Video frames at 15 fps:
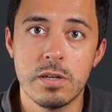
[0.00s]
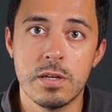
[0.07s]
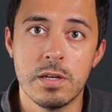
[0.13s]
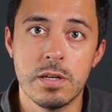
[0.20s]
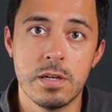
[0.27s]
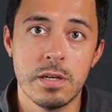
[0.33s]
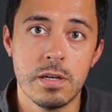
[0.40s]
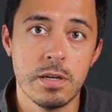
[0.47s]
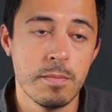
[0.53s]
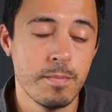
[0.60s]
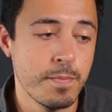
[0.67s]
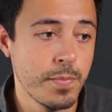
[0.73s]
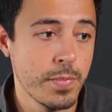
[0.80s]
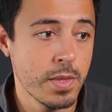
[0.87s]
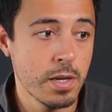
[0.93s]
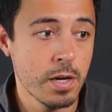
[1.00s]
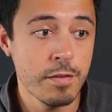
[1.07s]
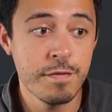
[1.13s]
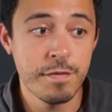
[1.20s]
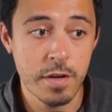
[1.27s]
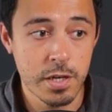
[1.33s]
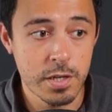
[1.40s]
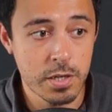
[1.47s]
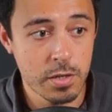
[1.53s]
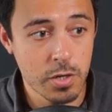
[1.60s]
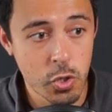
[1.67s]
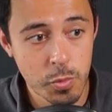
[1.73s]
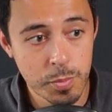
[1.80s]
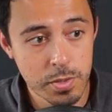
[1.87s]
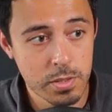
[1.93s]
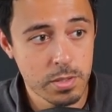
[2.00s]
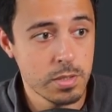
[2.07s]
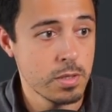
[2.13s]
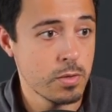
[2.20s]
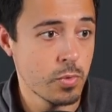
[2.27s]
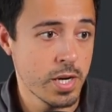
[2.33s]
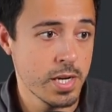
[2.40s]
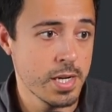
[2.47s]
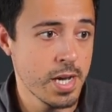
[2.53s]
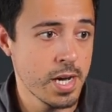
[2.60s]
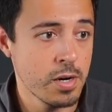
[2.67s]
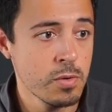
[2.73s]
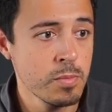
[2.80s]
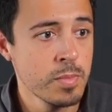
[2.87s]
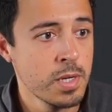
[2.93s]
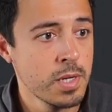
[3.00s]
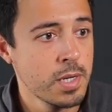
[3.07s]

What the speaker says: of Flutter open right now,